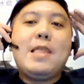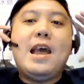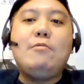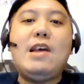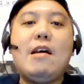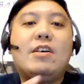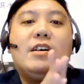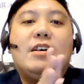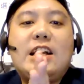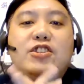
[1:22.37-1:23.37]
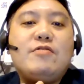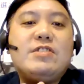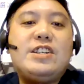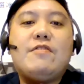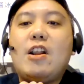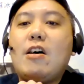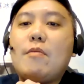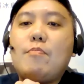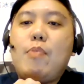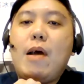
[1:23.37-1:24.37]
and we have actually received a lot
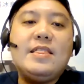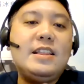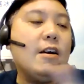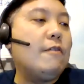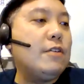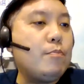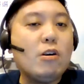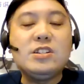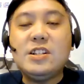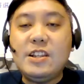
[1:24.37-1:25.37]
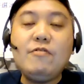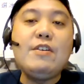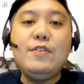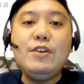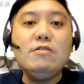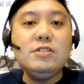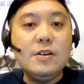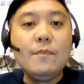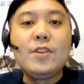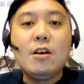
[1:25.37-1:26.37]
of plenty of positive reviews.